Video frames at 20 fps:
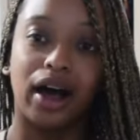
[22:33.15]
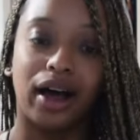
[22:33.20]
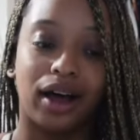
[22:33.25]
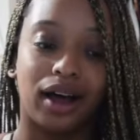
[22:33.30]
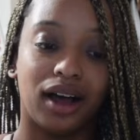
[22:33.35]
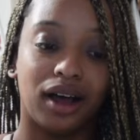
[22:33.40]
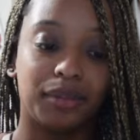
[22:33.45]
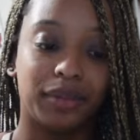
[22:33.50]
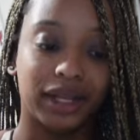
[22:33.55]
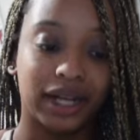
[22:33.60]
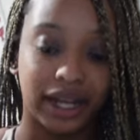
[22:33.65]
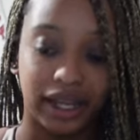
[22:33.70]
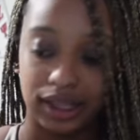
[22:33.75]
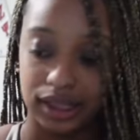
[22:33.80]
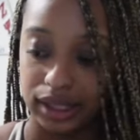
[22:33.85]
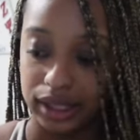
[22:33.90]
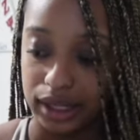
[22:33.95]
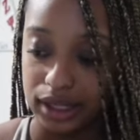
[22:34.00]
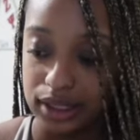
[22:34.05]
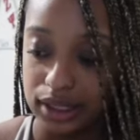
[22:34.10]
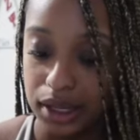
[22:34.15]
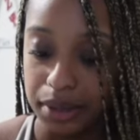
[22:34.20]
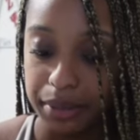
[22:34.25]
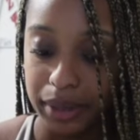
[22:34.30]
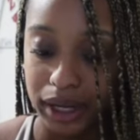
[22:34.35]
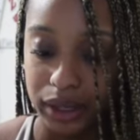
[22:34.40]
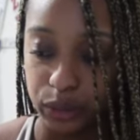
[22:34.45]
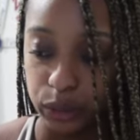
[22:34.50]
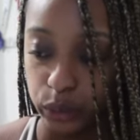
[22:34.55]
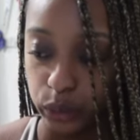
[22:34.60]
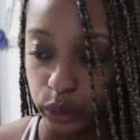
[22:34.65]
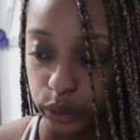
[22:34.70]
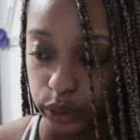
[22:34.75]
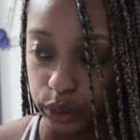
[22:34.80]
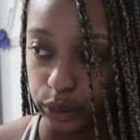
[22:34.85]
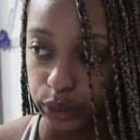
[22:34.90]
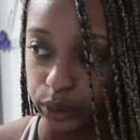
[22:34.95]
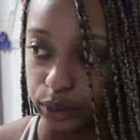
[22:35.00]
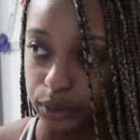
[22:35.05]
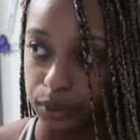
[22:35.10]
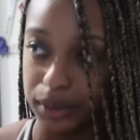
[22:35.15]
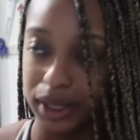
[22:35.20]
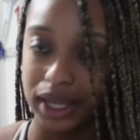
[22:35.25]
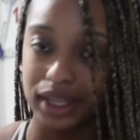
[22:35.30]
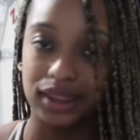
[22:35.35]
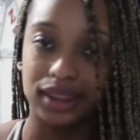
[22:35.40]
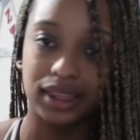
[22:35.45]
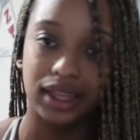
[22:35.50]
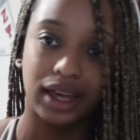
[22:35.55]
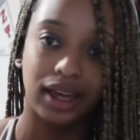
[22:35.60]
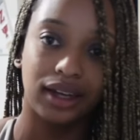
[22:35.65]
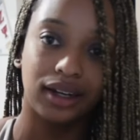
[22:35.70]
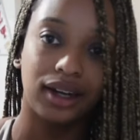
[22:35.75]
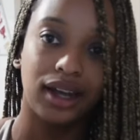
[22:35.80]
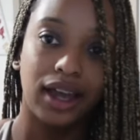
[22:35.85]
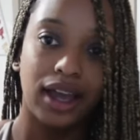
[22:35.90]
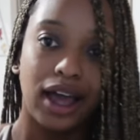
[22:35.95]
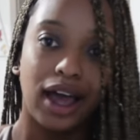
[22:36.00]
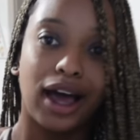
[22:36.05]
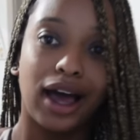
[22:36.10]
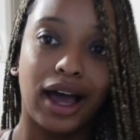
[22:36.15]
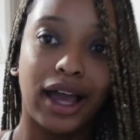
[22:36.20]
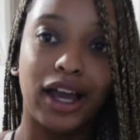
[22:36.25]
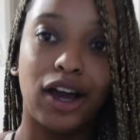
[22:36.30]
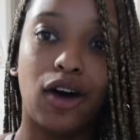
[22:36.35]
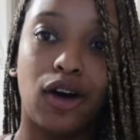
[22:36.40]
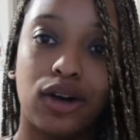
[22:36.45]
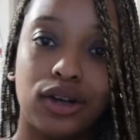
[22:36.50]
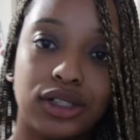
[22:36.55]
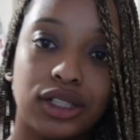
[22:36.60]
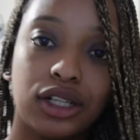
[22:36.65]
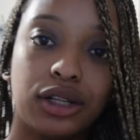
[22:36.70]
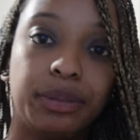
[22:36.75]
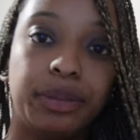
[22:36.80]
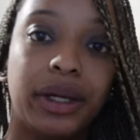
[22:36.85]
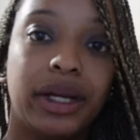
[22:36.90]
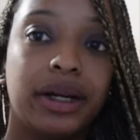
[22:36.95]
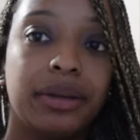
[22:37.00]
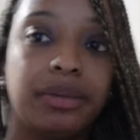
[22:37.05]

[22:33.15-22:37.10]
And I cleaned my room, and then I also put